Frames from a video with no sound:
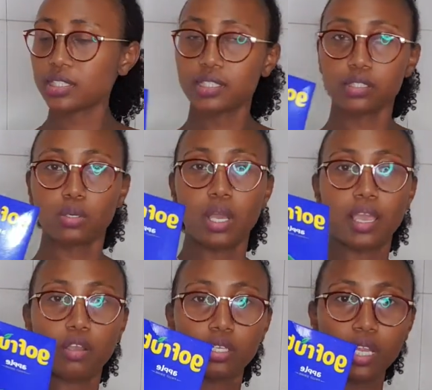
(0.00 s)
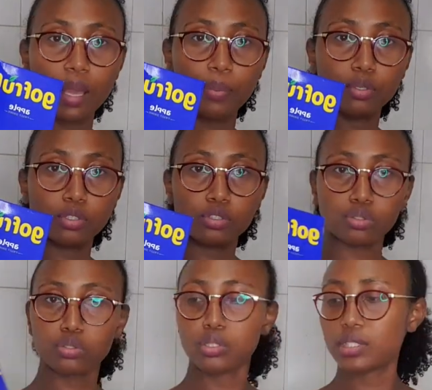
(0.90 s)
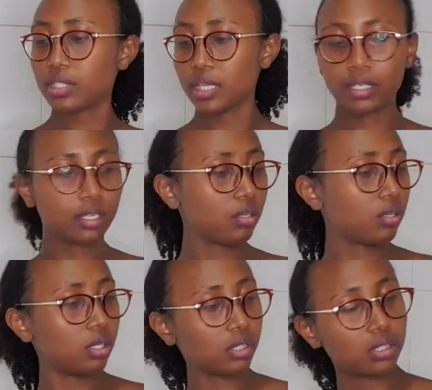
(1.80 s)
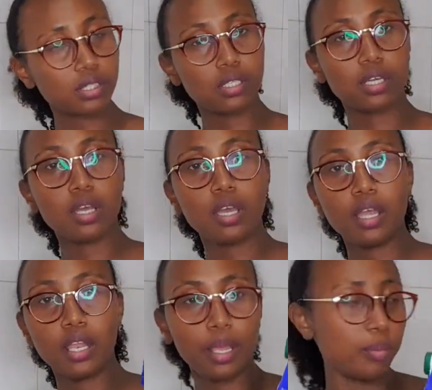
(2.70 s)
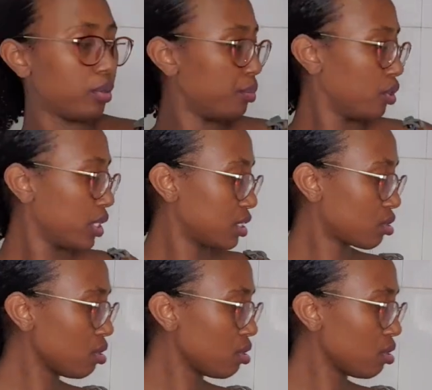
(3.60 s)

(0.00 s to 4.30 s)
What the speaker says: So I got apple juice and I got lemon mojito.